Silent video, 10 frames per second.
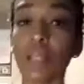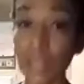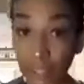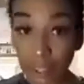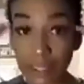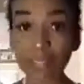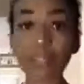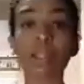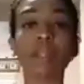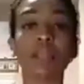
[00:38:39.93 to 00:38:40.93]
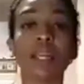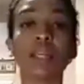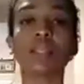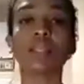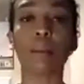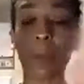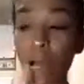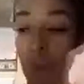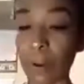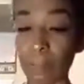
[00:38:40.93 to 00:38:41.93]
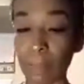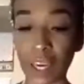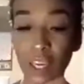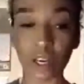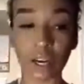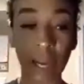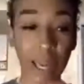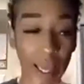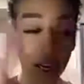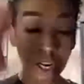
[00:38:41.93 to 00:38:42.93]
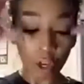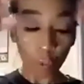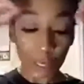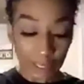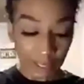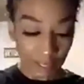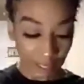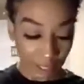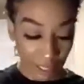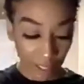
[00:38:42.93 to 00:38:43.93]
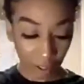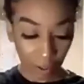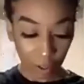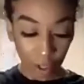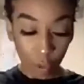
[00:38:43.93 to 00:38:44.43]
Listen to the things that pop up in your head when it's still,